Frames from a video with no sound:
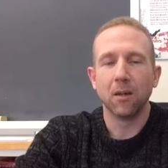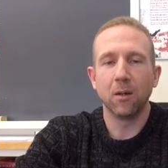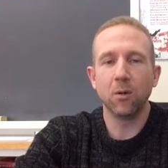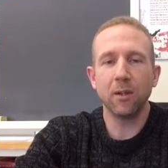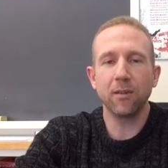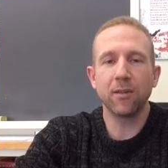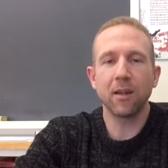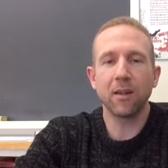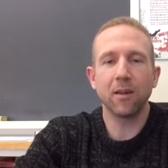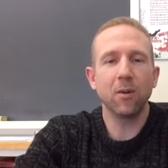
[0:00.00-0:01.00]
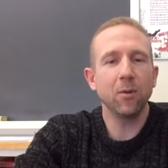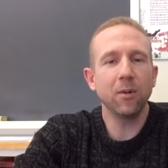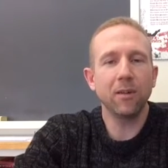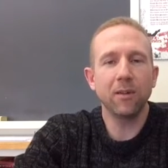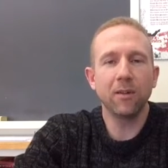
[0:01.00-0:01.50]
who
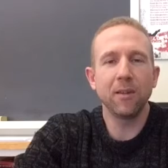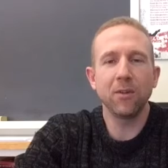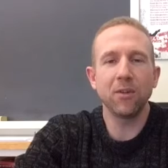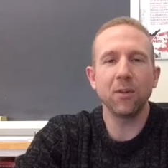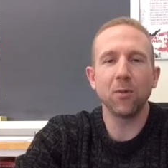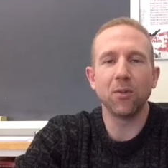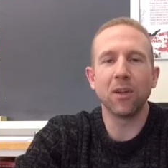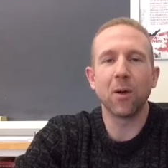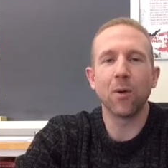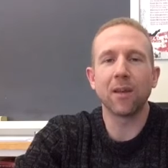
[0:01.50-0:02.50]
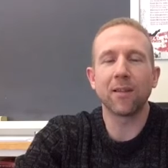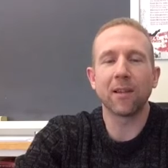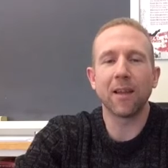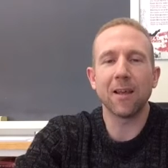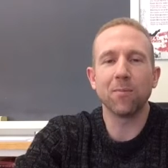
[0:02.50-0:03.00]
do you choose to go into the
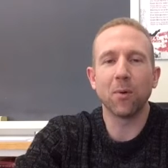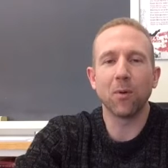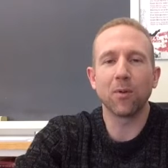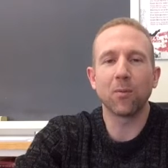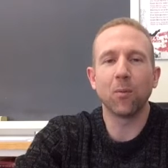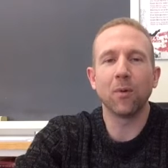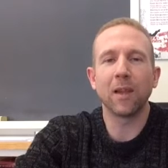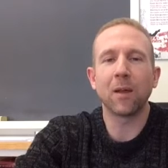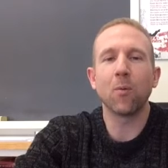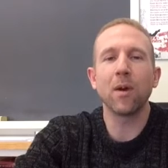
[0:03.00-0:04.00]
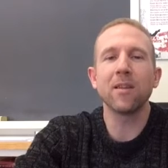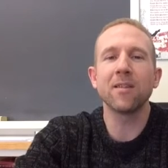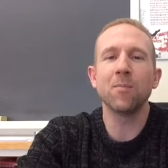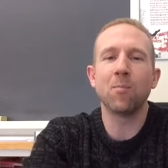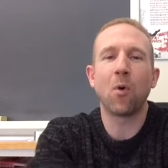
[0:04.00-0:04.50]
lifeboats? What is
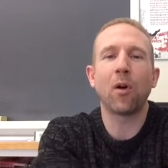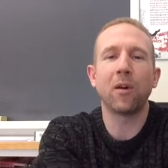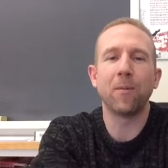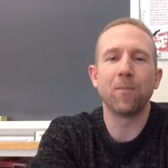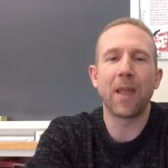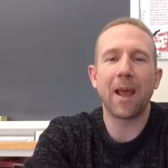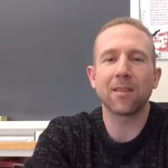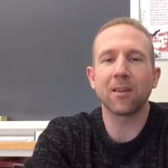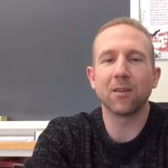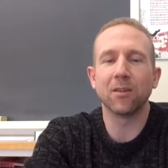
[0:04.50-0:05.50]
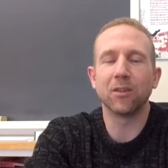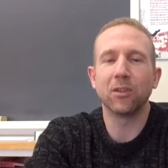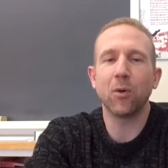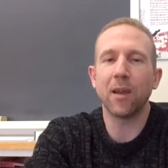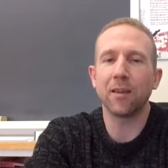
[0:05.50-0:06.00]
the moral, ethical
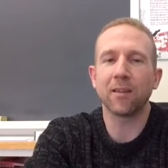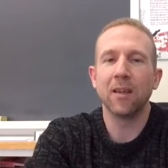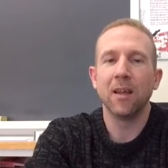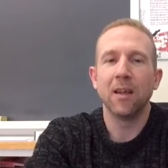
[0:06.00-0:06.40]
choice?